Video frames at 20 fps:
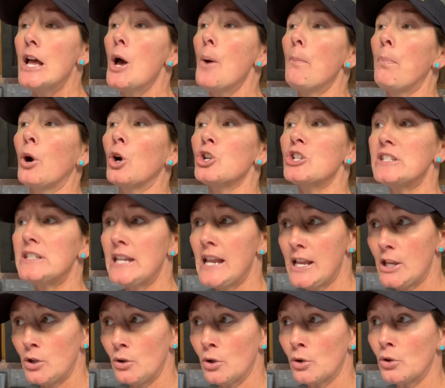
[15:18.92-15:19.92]

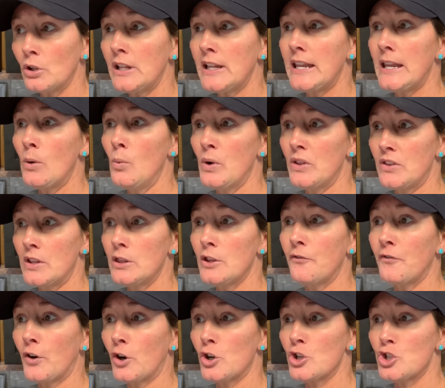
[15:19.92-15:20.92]
Particularly within the
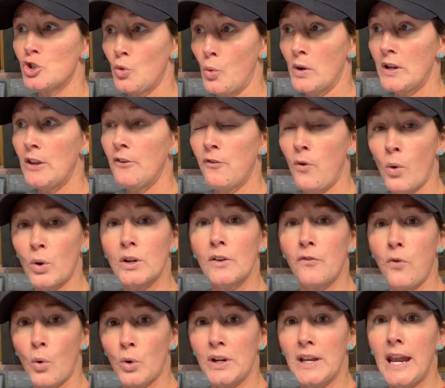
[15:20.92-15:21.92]
first 24 to
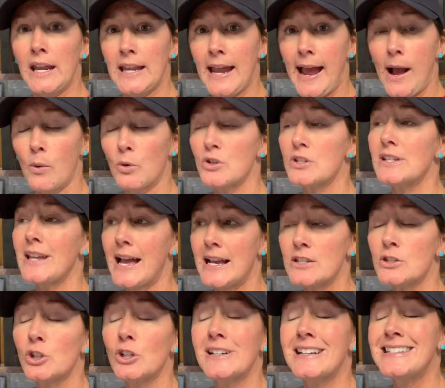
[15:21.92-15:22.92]
48 hours. Guys,
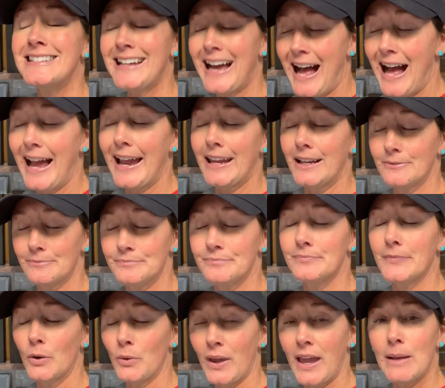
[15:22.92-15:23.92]
they're going to die,
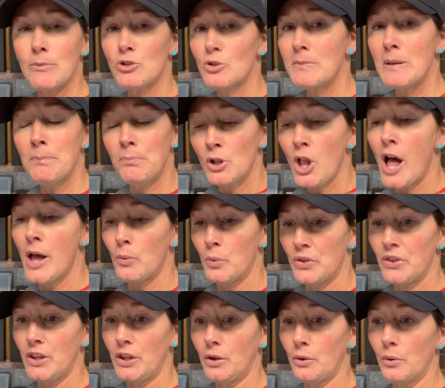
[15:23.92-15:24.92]
okay? I'm just going to be blunt
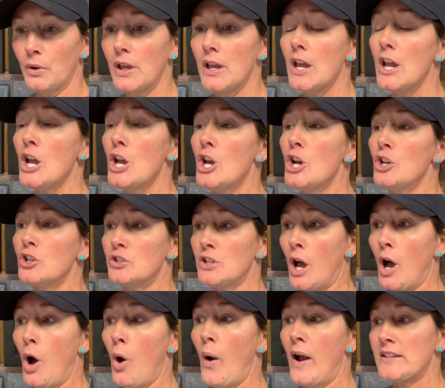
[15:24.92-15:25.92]
with you.
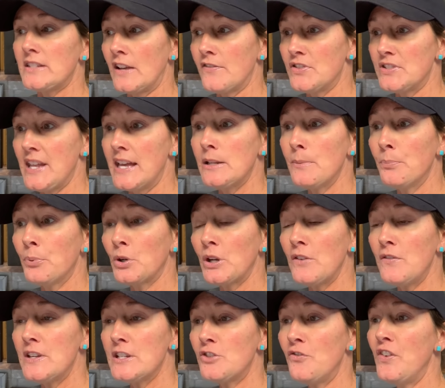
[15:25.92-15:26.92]
So as I've said in
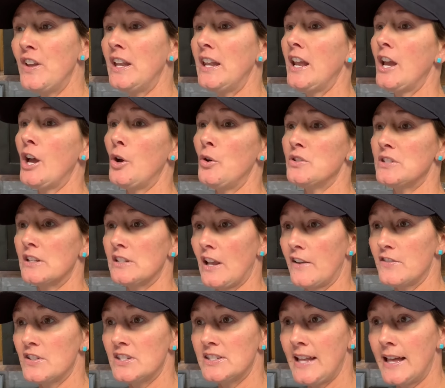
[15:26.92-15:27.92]
previous videos, as
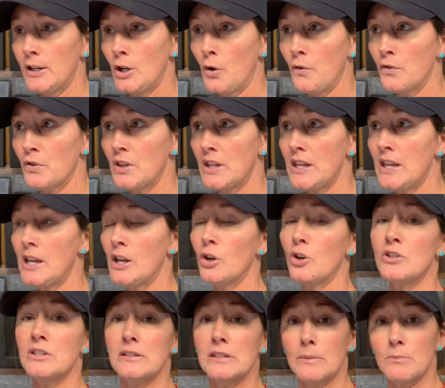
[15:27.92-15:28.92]
I've said over the
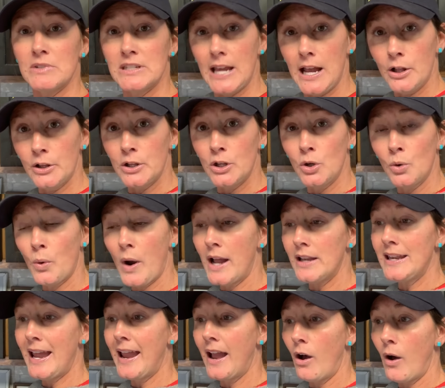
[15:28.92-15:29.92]
years, as I'm telling you right
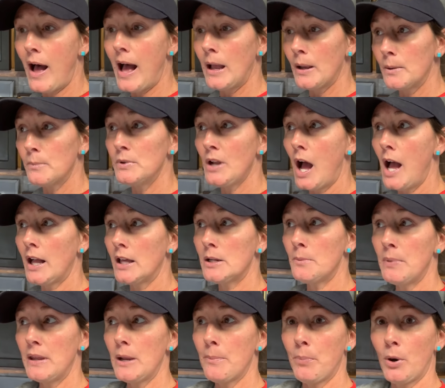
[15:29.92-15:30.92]
now, I am not going
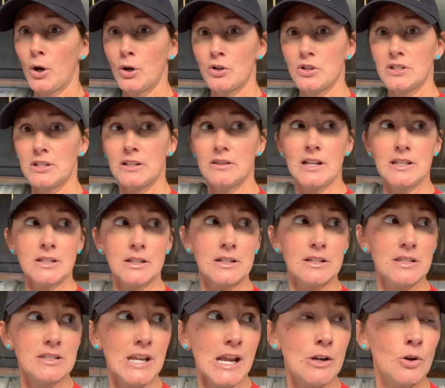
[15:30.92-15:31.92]
to be a person that's going to
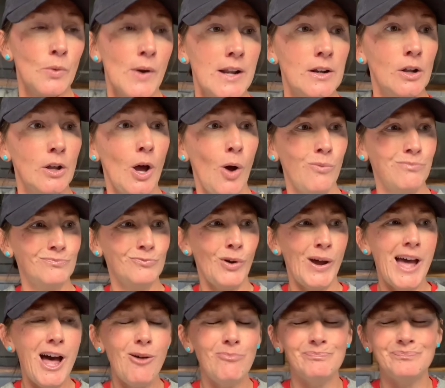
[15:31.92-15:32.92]
stand around and go,
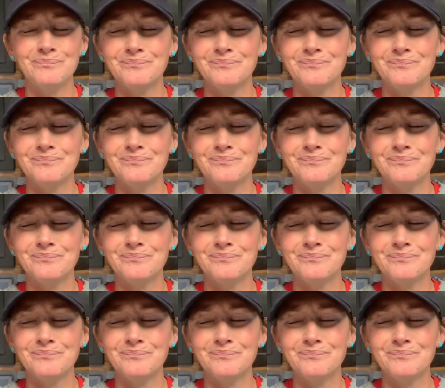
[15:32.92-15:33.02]
well,